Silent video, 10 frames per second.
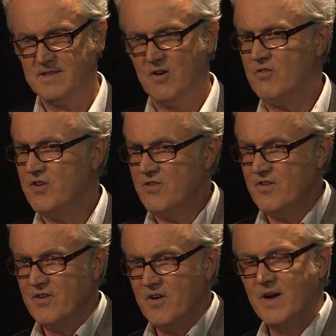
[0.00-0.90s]
Oh,
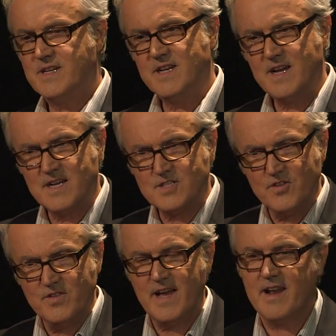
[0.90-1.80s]
no, I didn't ask
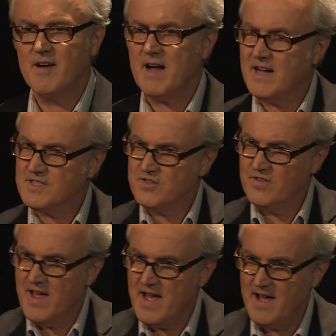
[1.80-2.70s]
you that, I asked you
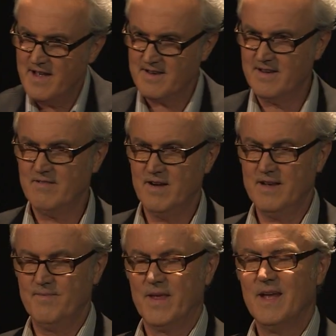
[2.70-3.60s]
that, right?